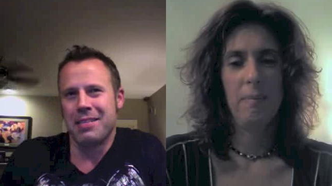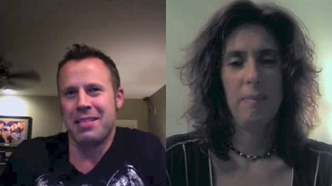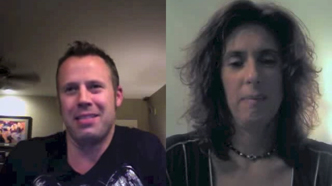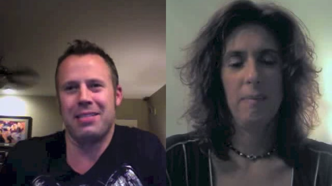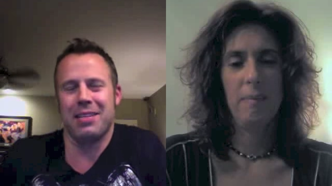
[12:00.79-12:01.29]

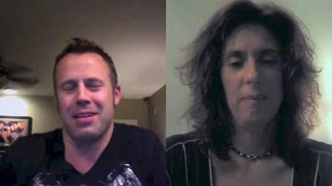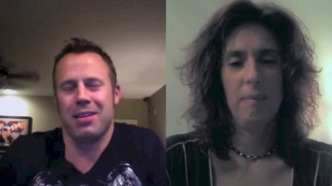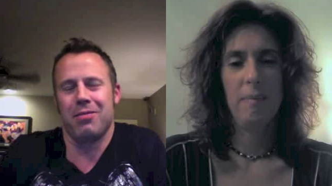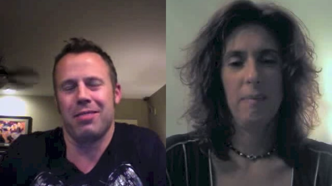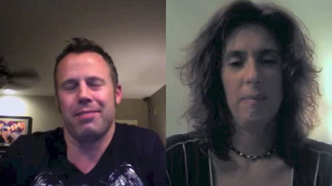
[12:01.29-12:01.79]
Speaker 1: decent, you
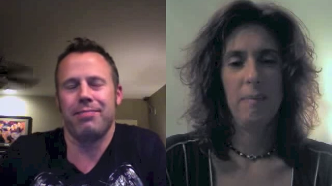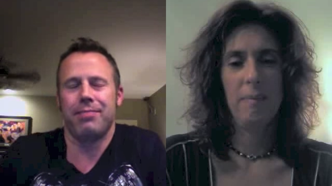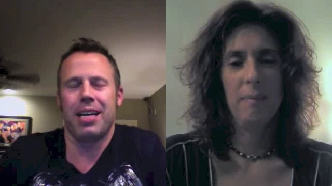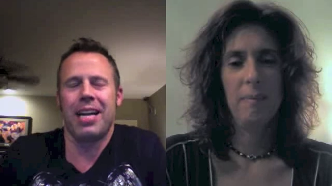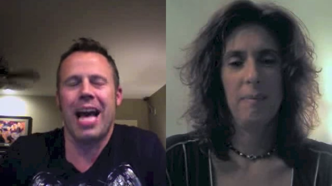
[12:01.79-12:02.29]
know,
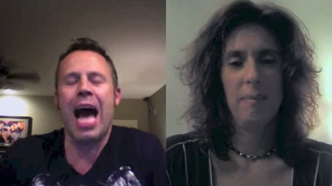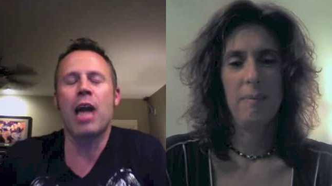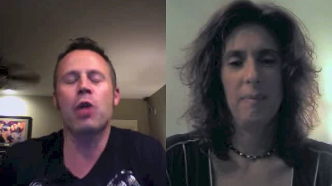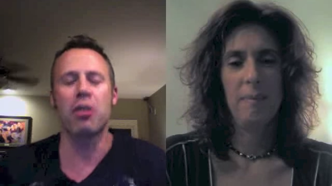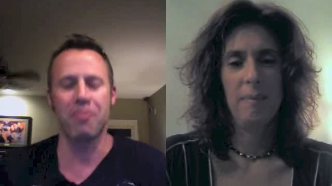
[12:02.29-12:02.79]
an
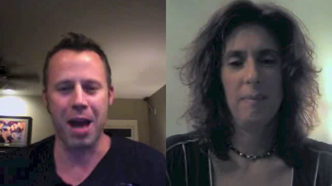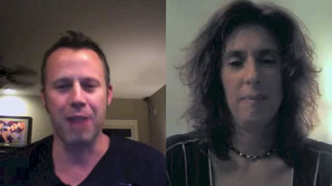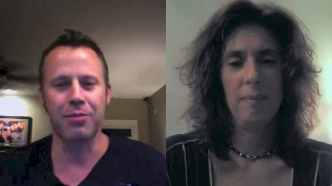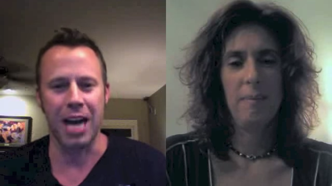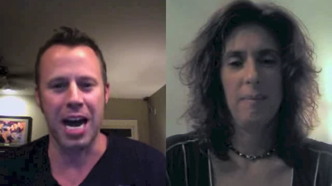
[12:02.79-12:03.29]
adequate
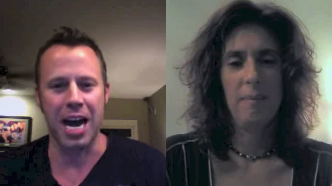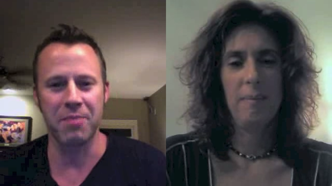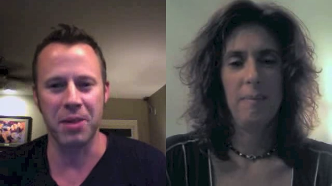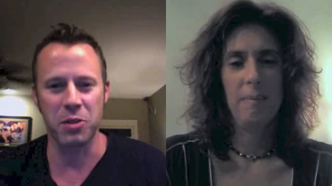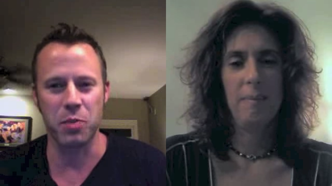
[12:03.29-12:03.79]
amount of
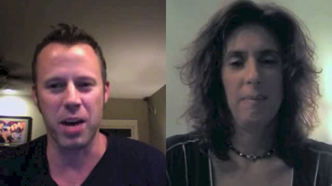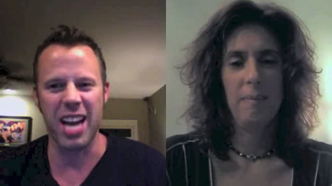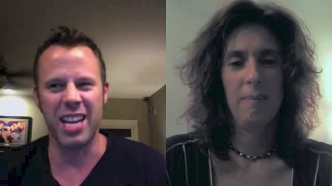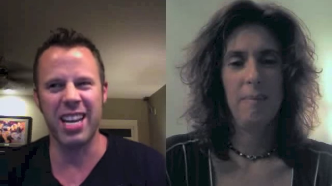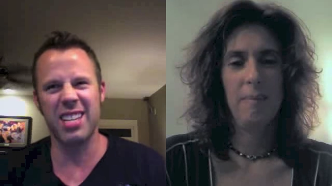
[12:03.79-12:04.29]
time goes
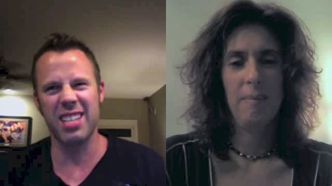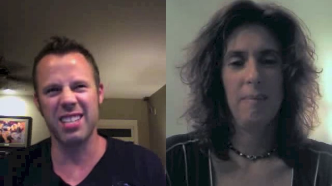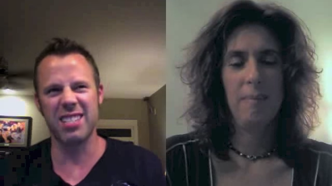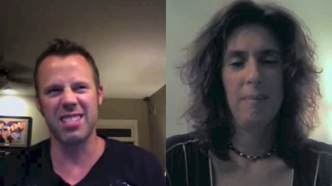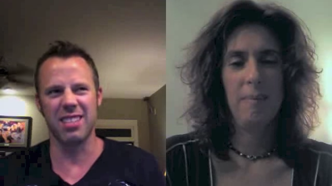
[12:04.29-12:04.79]
by and he
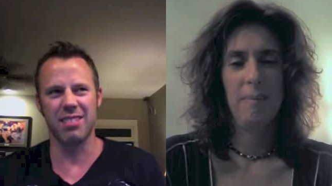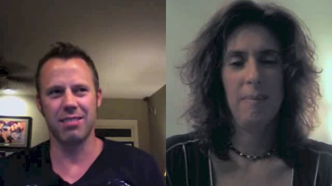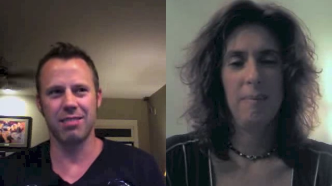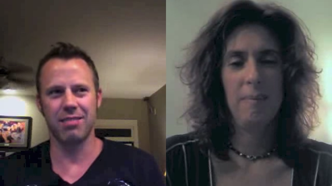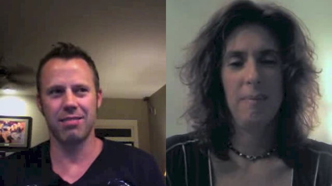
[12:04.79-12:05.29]

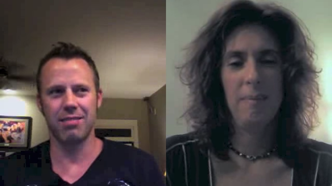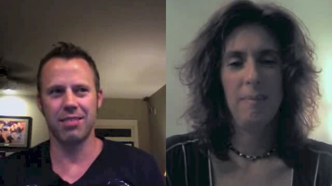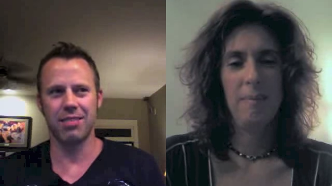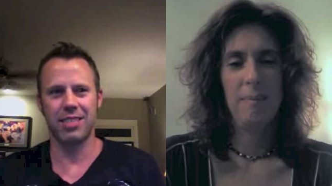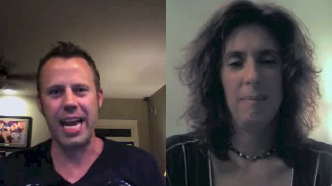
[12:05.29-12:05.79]
doesn't
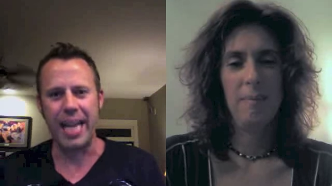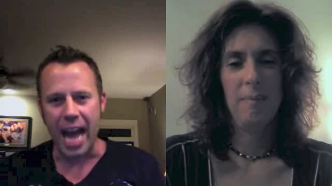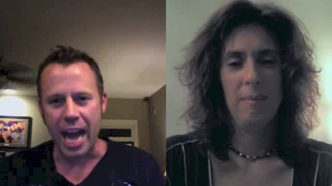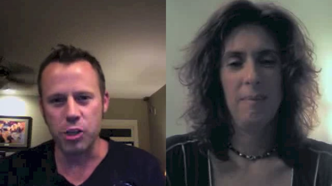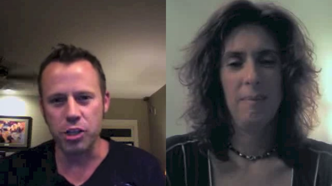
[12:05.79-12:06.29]
take
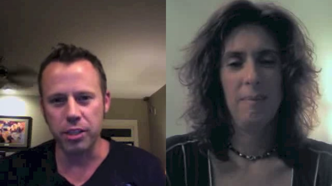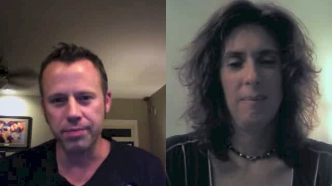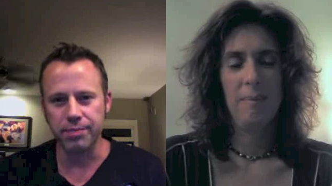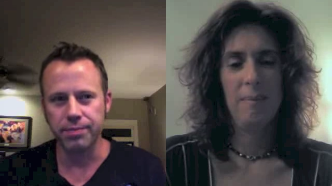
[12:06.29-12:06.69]
action,